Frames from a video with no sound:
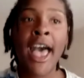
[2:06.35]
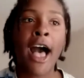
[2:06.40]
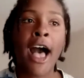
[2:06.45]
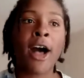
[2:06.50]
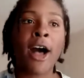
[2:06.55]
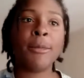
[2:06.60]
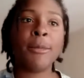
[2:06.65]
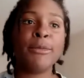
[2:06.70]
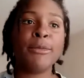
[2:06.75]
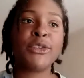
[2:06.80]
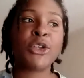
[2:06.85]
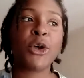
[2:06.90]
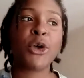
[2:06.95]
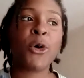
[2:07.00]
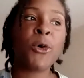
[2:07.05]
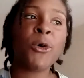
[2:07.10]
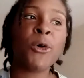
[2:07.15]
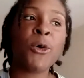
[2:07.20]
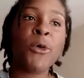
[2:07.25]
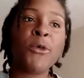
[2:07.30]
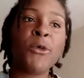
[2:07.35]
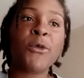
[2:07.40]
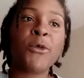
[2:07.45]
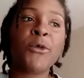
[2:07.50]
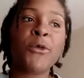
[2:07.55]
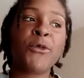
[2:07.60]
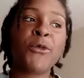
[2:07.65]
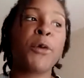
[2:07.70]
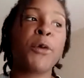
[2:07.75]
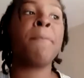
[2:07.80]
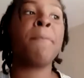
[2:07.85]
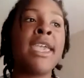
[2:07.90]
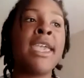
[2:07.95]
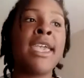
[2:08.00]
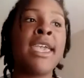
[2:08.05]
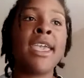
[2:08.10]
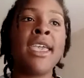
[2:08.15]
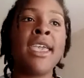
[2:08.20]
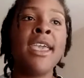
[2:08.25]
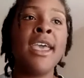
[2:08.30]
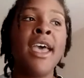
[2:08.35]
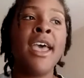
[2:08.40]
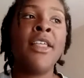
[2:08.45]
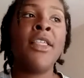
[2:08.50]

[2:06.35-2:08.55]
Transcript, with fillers: Um, so for me,